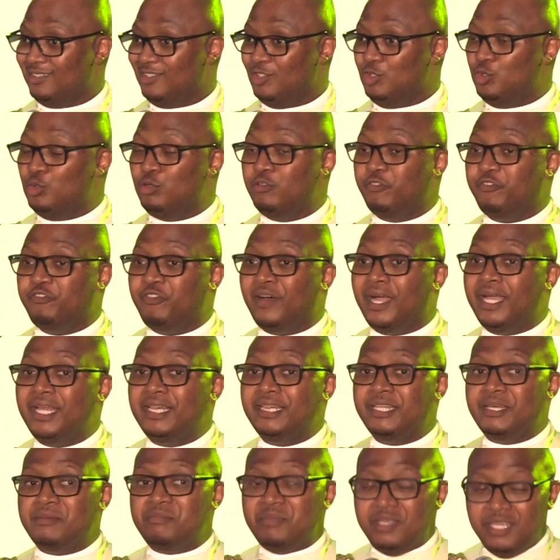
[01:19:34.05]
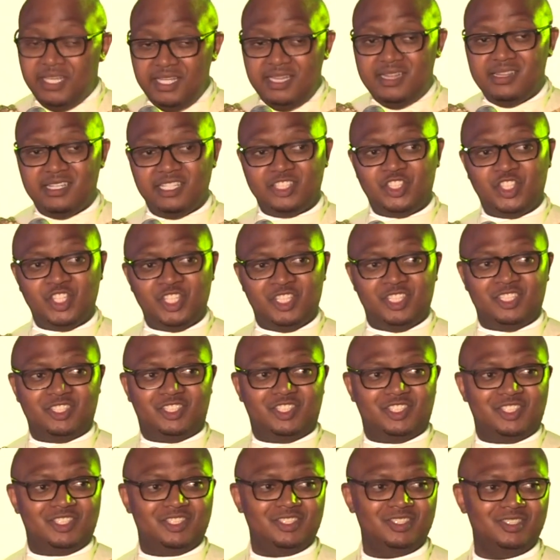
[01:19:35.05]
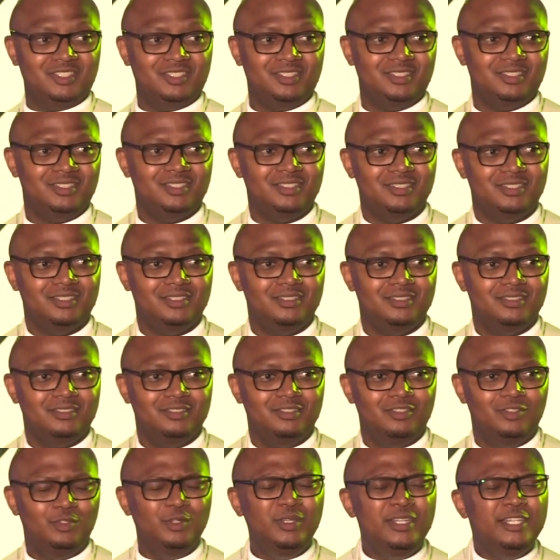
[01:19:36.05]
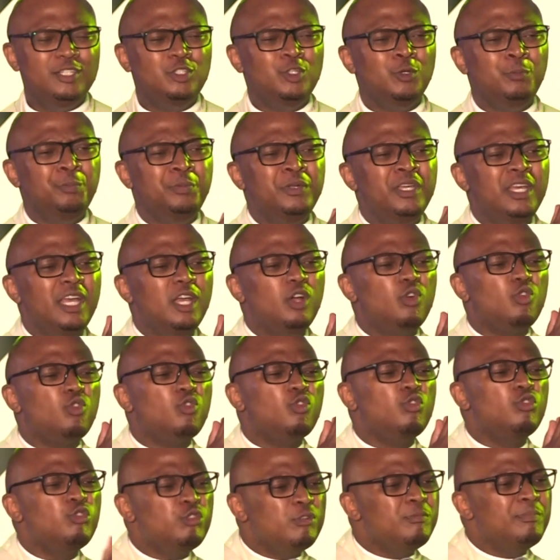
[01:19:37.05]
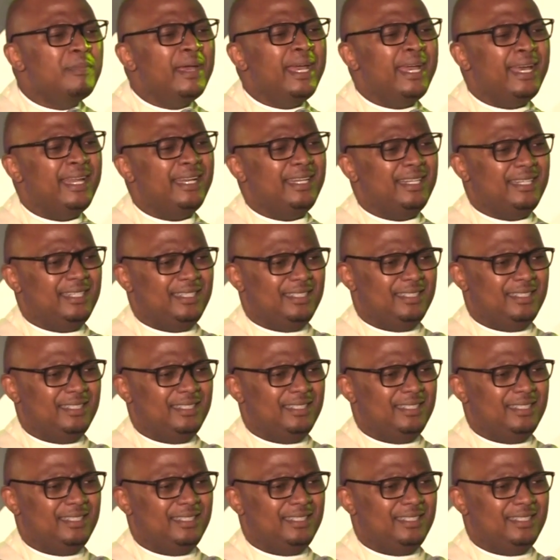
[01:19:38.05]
you will find them in the church. You need to be a good man.